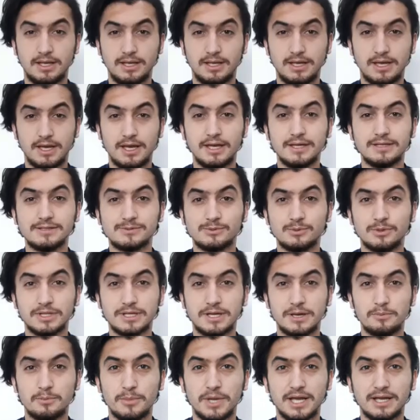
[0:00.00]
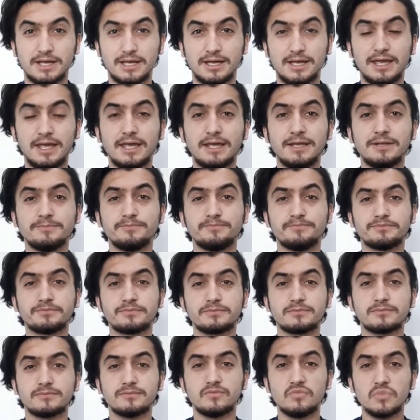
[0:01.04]
Guys, welcome back again.
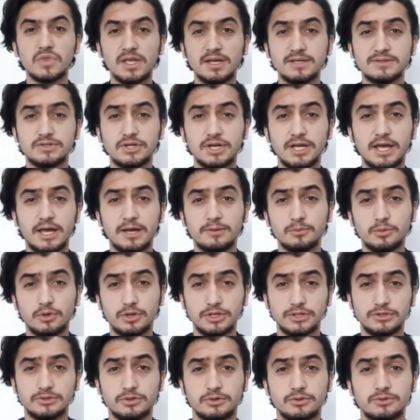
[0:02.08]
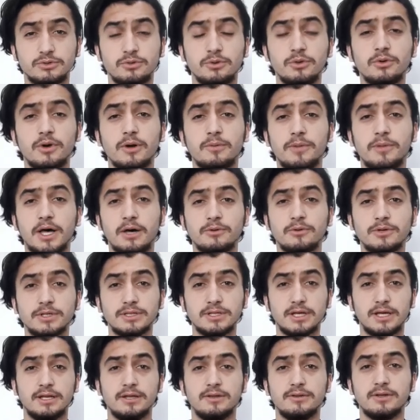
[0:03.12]
Today I'm going to talk to you
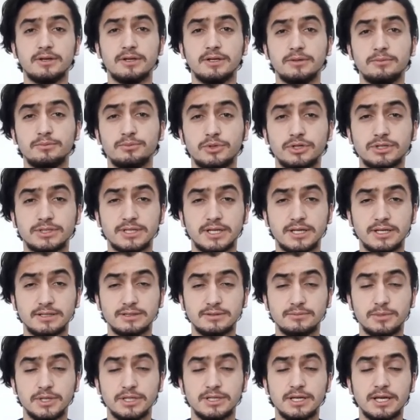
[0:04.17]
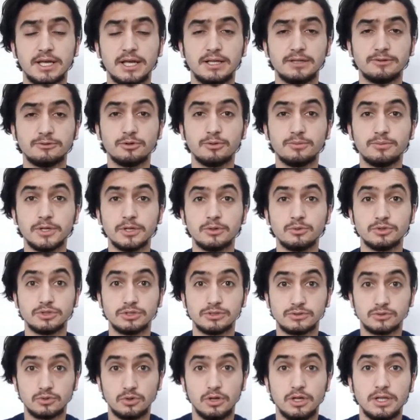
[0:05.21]
about another important medical topic which
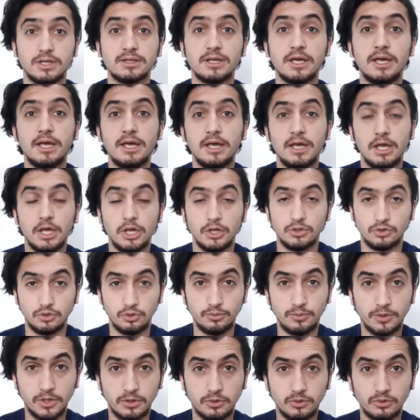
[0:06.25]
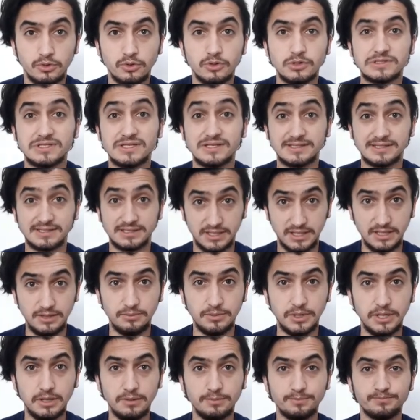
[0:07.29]
is called tuberculosis
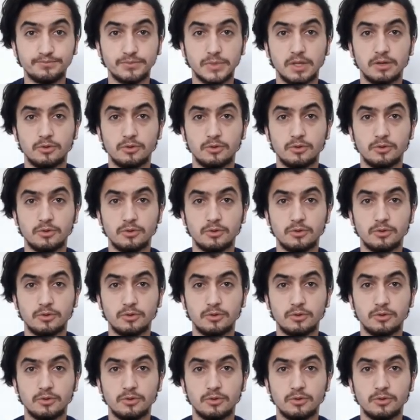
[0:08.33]
TB.